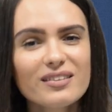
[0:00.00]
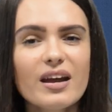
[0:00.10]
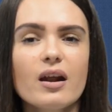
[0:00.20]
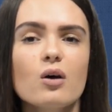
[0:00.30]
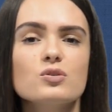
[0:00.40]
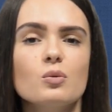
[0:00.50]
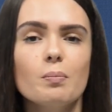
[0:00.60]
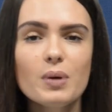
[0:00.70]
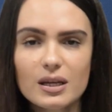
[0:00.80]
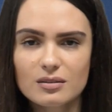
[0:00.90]
There are also
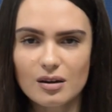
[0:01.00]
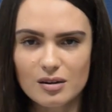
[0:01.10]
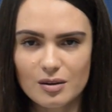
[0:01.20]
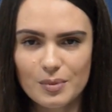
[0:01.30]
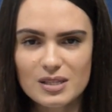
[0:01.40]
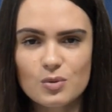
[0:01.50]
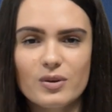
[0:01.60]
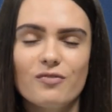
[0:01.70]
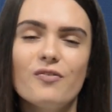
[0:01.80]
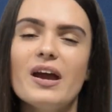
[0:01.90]
big tournaments
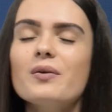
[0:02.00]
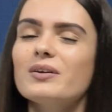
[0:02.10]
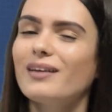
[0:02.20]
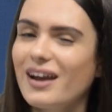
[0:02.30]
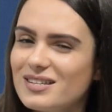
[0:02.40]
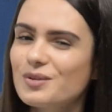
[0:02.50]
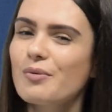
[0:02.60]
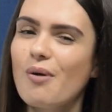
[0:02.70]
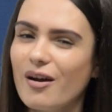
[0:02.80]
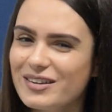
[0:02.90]
with very nice
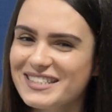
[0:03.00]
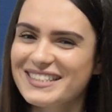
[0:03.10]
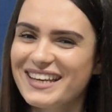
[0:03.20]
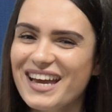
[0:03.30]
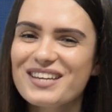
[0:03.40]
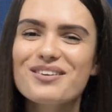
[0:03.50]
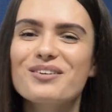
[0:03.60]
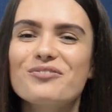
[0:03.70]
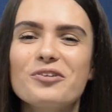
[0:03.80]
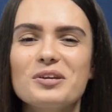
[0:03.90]
rewards. You
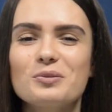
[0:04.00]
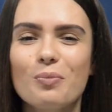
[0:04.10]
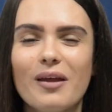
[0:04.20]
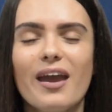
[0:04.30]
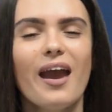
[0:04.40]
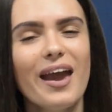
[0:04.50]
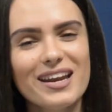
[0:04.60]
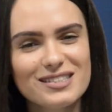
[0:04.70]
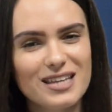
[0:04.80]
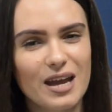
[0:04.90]
are free to play
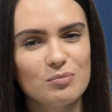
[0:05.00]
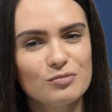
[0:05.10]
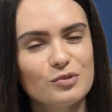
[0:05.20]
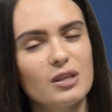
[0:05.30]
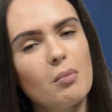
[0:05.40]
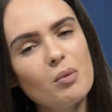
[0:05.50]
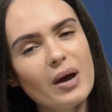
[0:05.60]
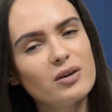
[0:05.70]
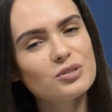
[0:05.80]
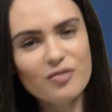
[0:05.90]
anytime with a
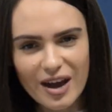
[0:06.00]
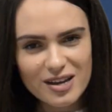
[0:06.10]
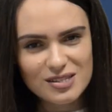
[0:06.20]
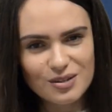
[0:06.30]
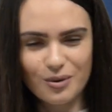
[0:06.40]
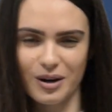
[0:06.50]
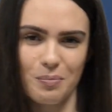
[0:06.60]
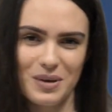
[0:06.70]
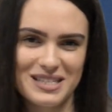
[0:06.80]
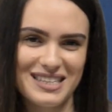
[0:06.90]
mobile device or a
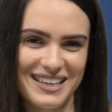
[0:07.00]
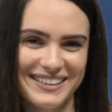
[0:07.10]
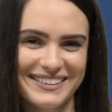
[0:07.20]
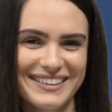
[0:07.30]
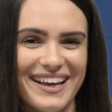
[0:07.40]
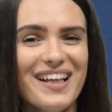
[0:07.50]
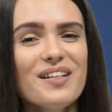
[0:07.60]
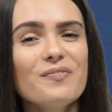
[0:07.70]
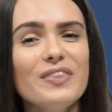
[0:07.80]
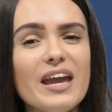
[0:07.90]
PC.
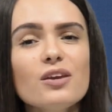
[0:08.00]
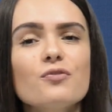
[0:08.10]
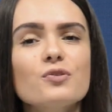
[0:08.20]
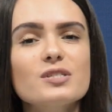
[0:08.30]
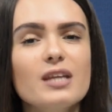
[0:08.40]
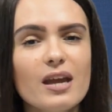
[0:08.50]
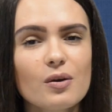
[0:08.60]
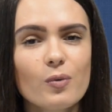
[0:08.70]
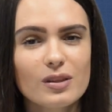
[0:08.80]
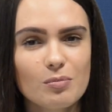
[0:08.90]
Thank you for
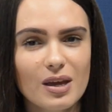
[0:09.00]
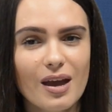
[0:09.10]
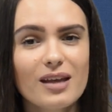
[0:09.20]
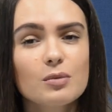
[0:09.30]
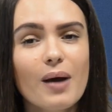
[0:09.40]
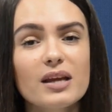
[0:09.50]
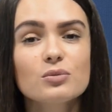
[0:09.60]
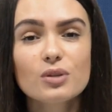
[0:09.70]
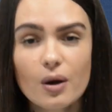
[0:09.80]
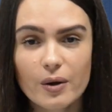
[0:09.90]
staying with me and my
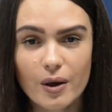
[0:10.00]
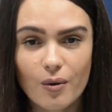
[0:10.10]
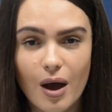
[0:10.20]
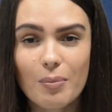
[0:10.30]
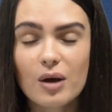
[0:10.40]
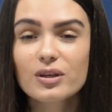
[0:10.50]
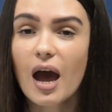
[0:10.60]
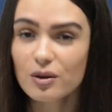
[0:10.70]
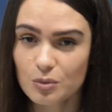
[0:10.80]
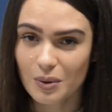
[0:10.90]
tutorial about
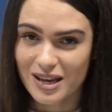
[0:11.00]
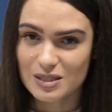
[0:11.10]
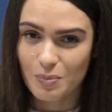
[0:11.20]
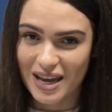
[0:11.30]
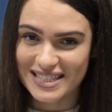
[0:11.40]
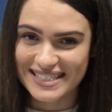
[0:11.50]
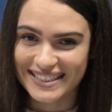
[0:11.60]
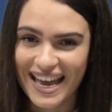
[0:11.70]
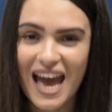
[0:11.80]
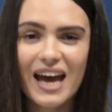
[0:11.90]
how to play spades.
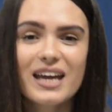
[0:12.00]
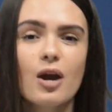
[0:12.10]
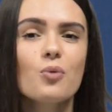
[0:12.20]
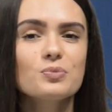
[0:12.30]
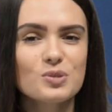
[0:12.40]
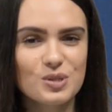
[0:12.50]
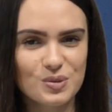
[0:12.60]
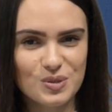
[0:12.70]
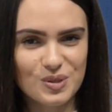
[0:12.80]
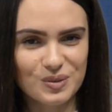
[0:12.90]
I hope to see
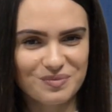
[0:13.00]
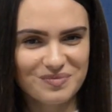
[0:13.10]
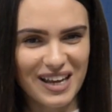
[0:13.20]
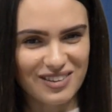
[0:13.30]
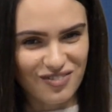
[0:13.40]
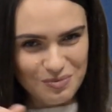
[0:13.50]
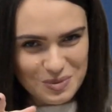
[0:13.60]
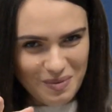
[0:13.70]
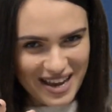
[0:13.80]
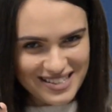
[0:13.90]
you soon at VIP
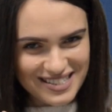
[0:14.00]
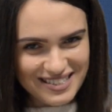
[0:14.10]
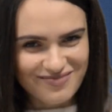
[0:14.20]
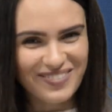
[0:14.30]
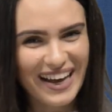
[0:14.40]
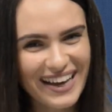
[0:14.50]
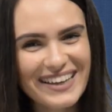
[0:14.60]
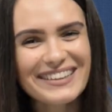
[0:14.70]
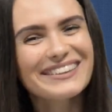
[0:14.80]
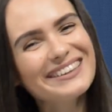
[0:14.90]
Spades.
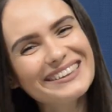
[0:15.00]
Bye!